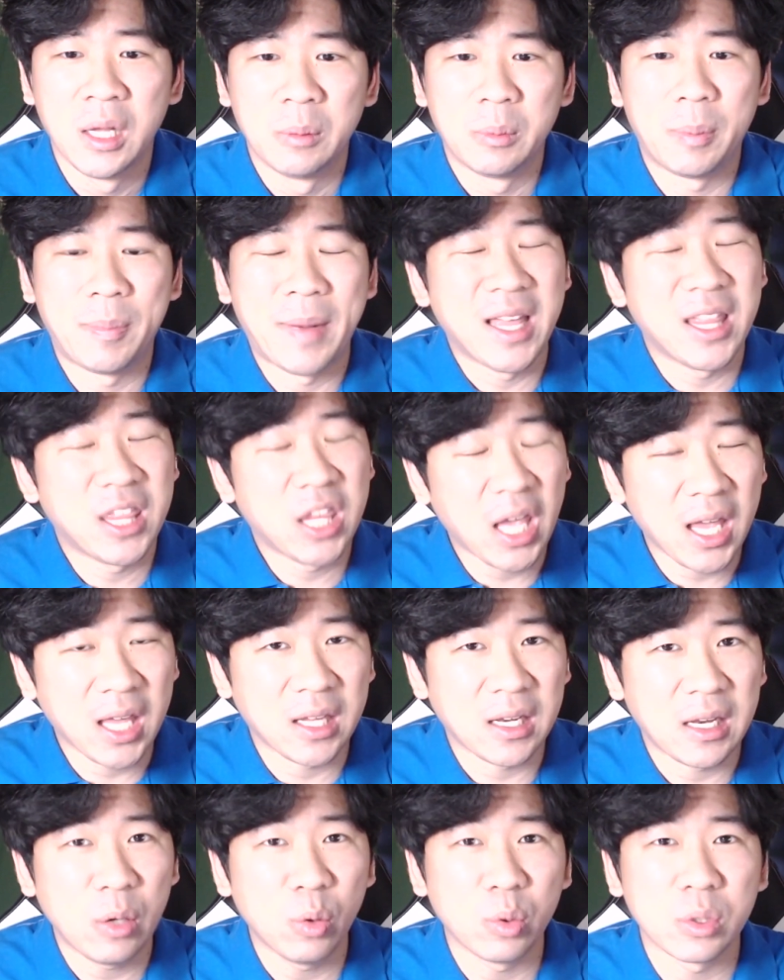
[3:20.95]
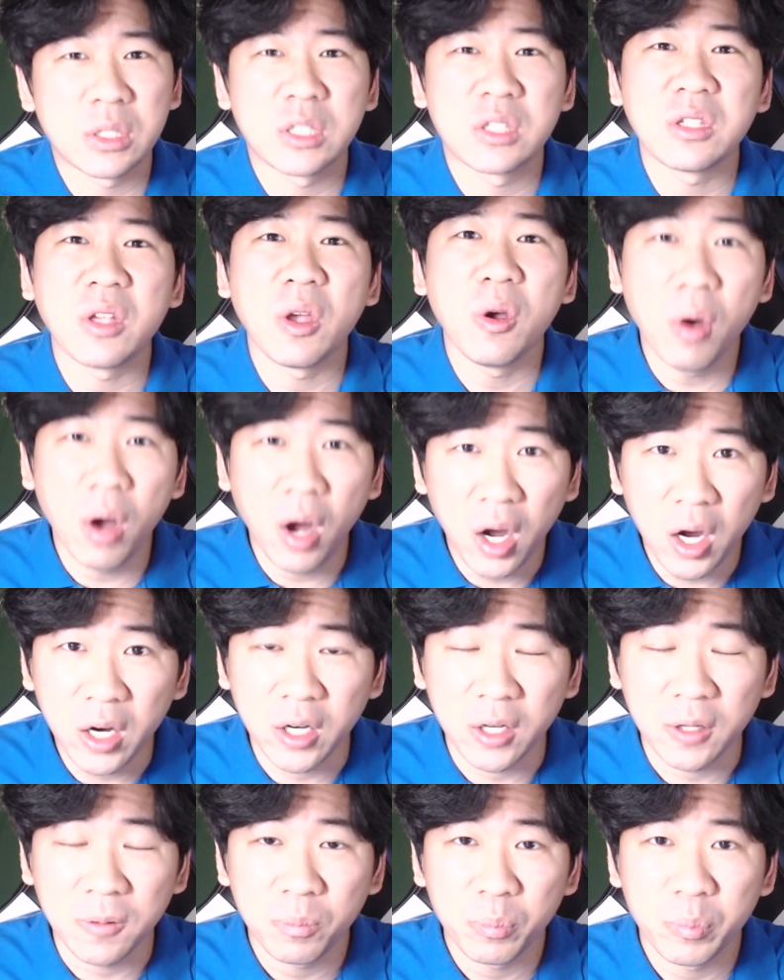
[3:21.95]
But by then, it was so
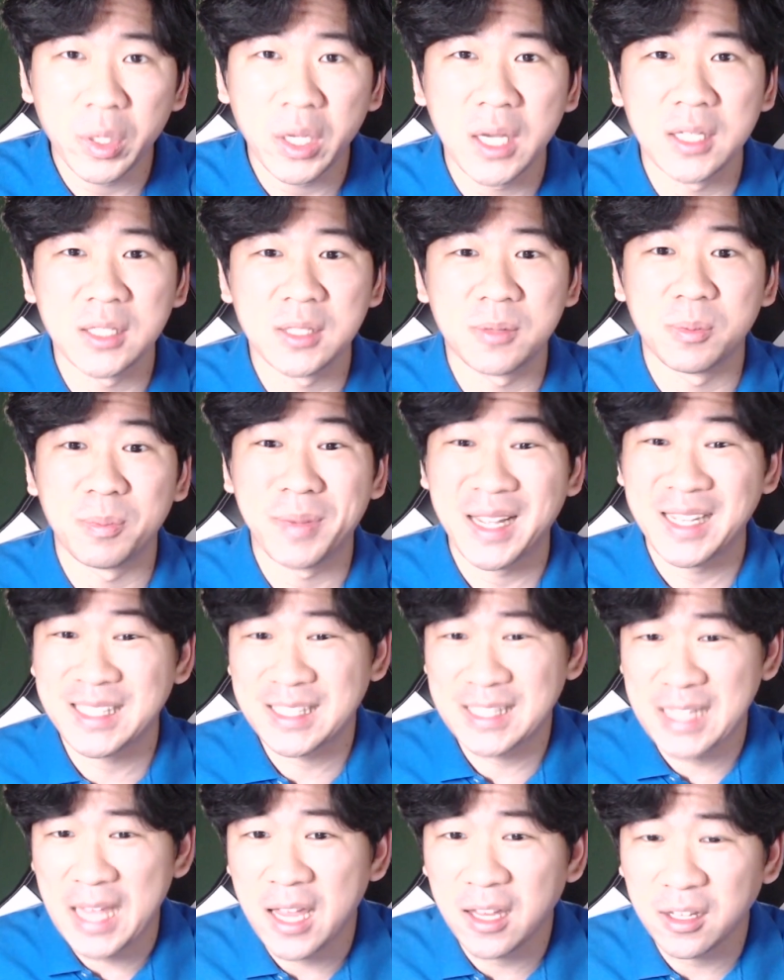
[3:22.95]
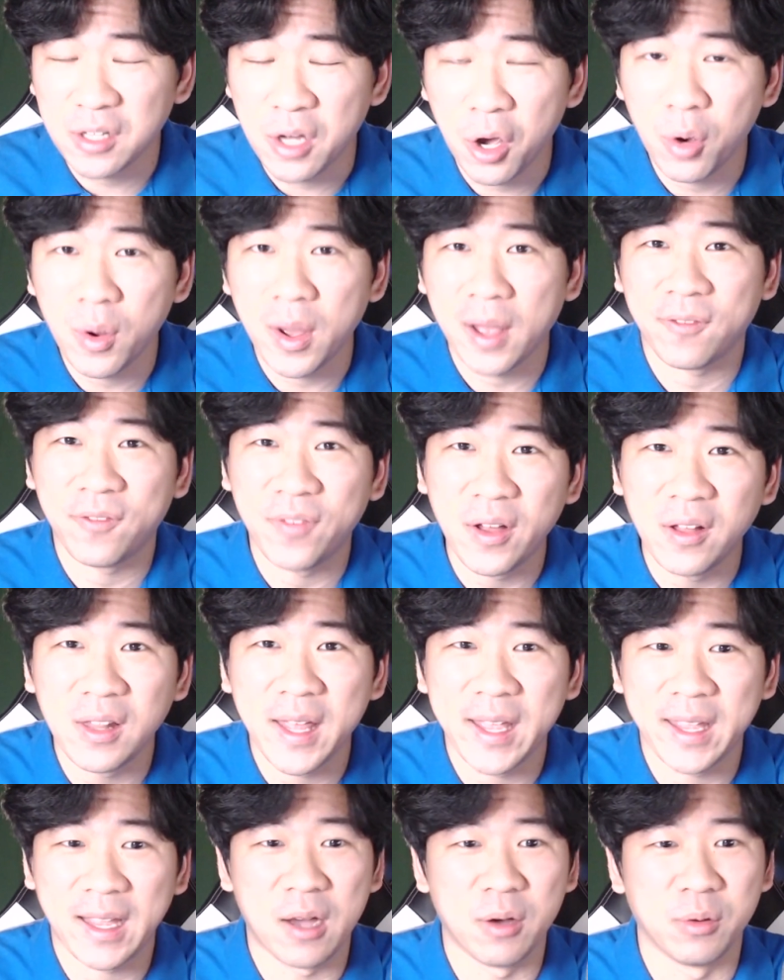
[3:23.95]
hard because by saying no, I felt
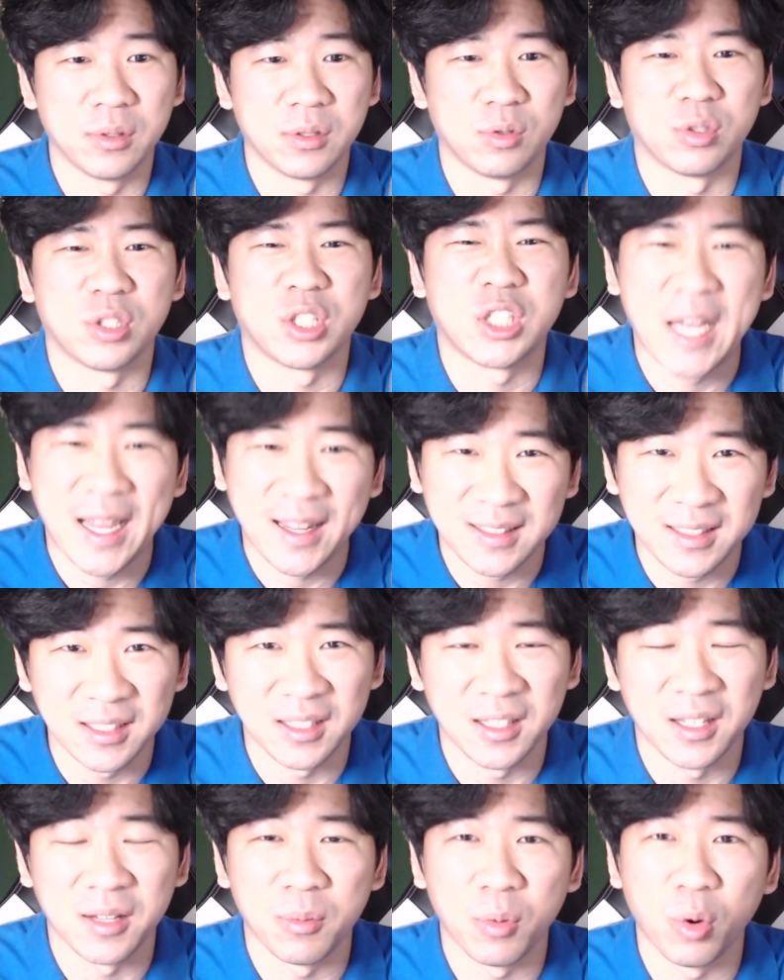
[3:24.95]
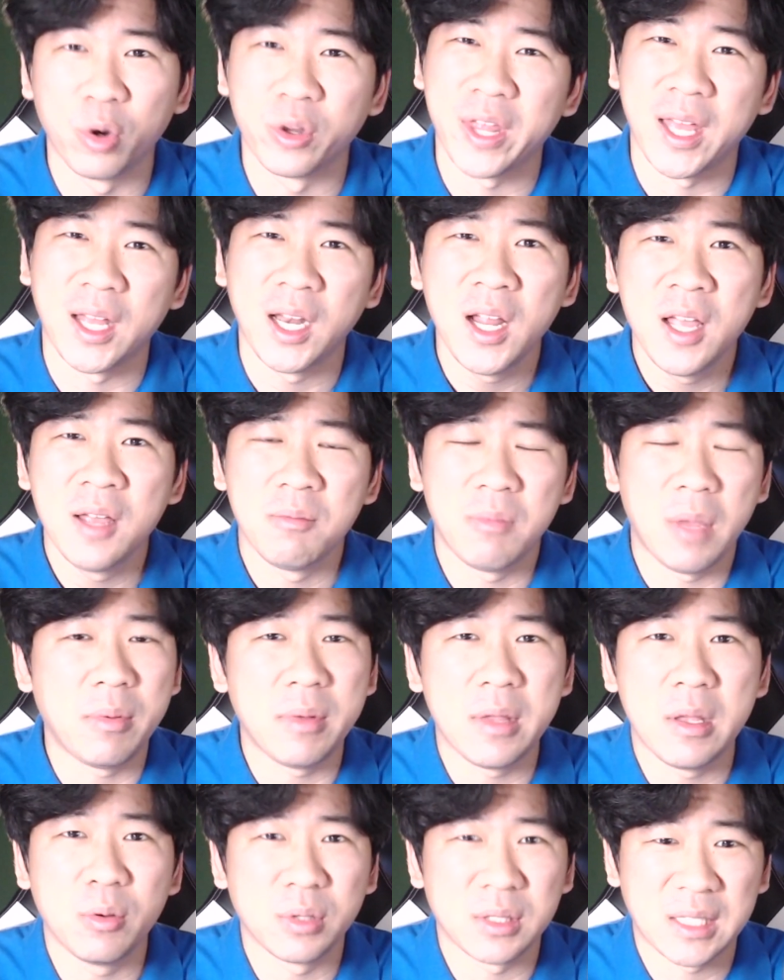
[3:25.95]
like I was rejecting him, or that
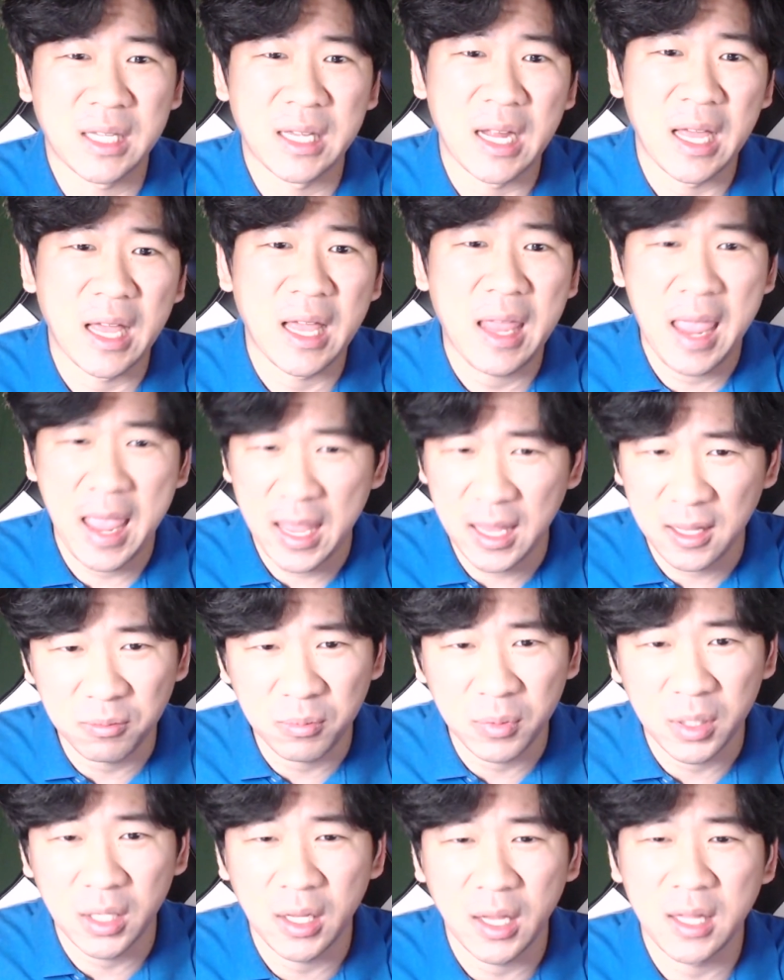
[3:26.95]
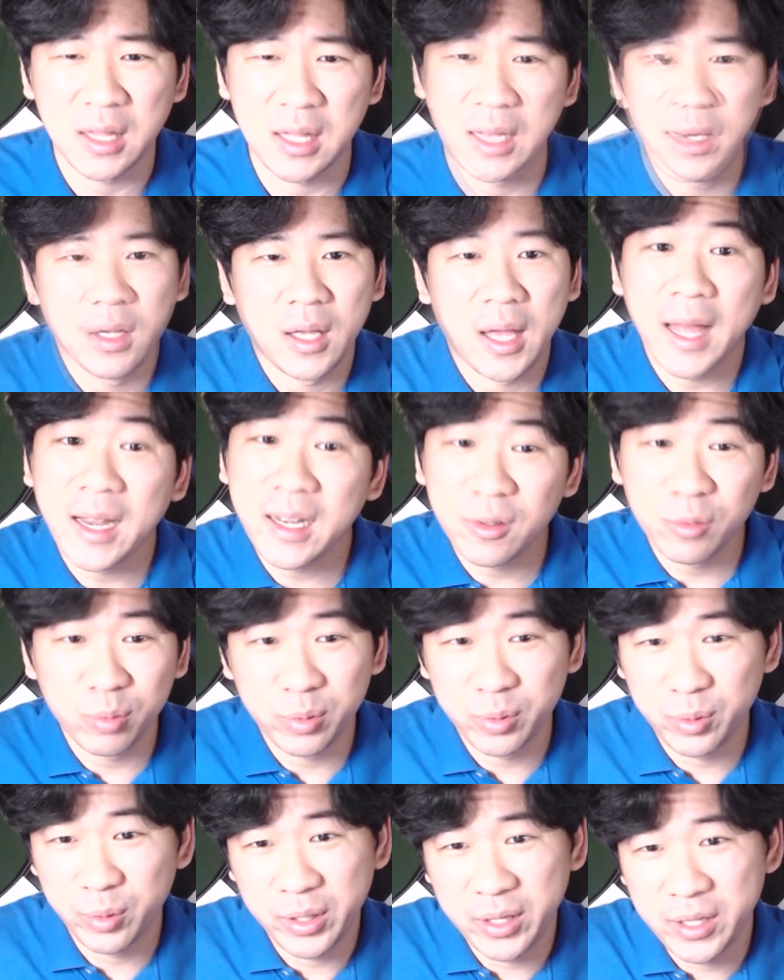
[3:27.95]
maybe he was gonna hate me, and then I didn't
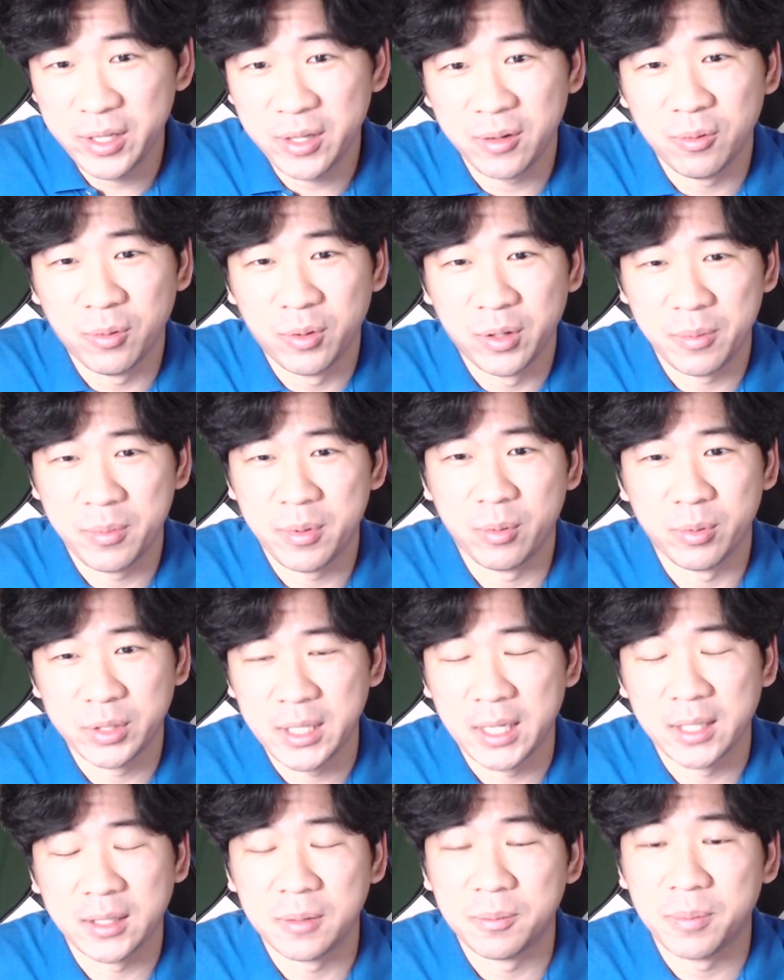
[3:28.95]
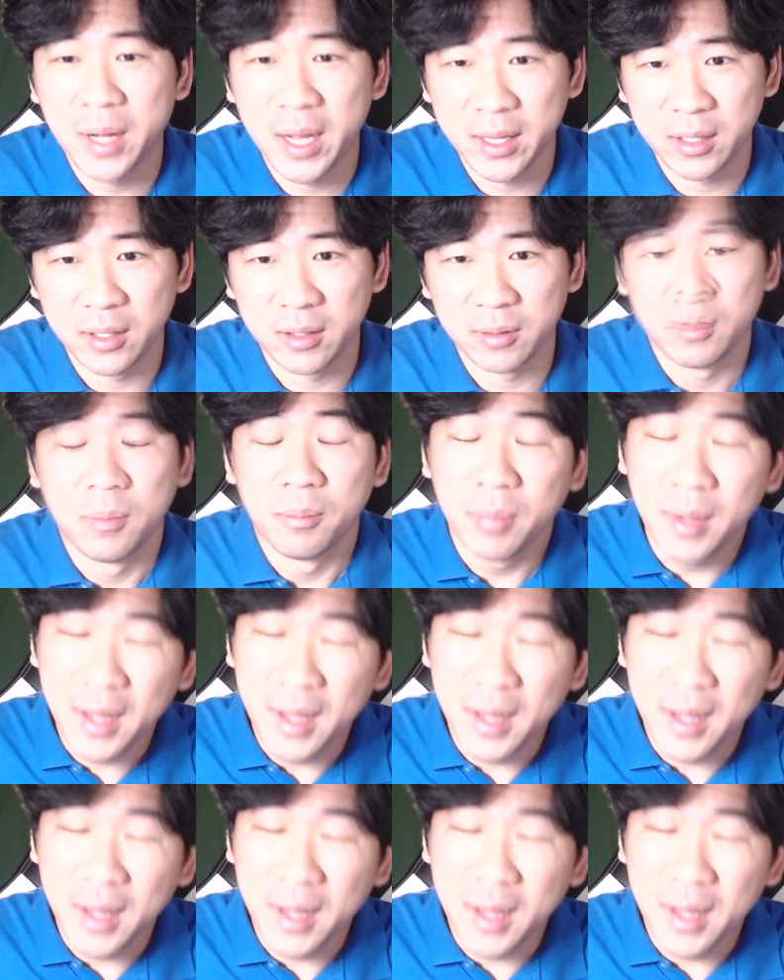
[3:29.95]
really want to be rejected by him.